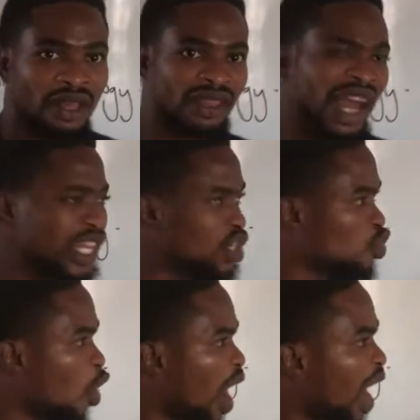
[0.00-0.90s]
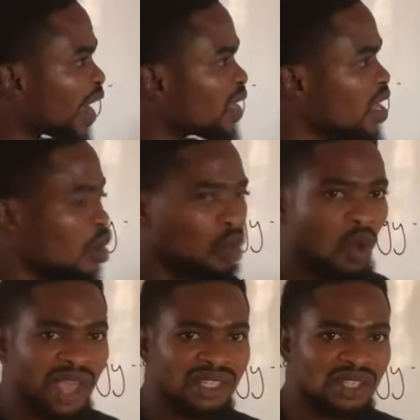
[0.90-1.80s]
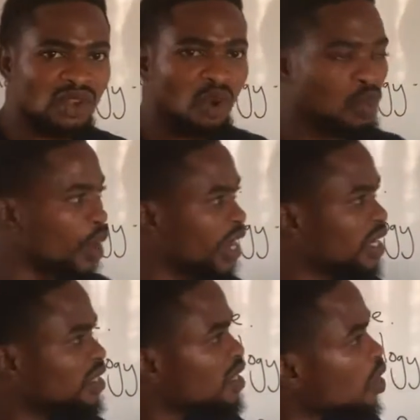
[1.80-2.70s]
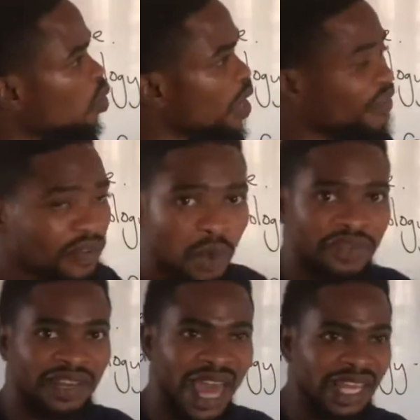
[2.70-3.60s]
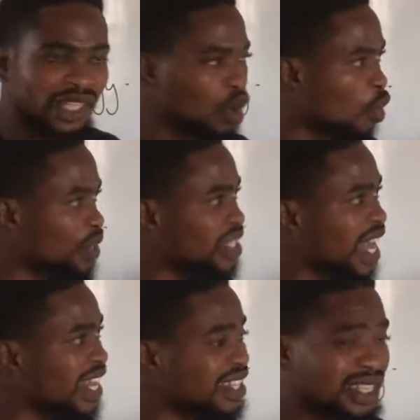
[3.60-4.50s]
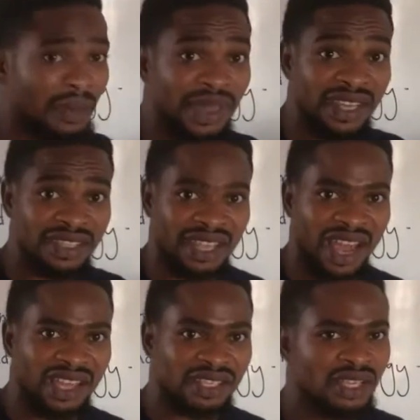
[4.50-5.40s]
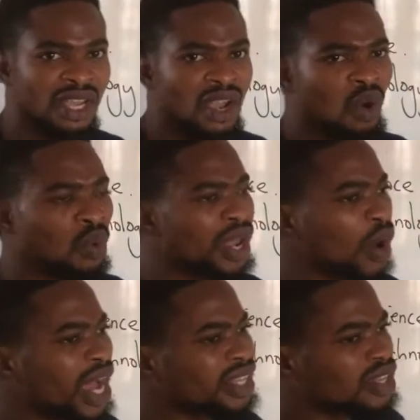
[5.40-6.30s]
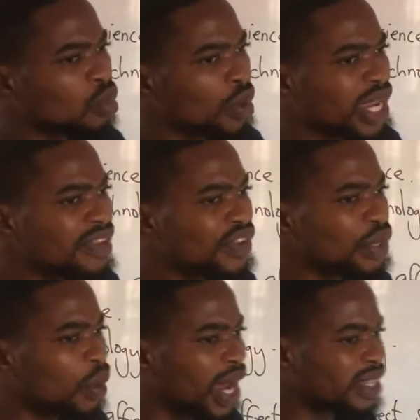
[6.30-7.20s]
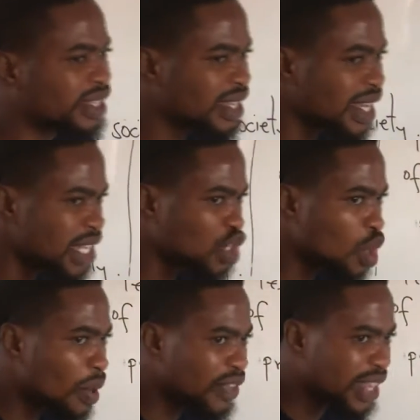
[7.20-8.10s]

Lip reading: That is why when we've learned or we study something in science, we give you some of the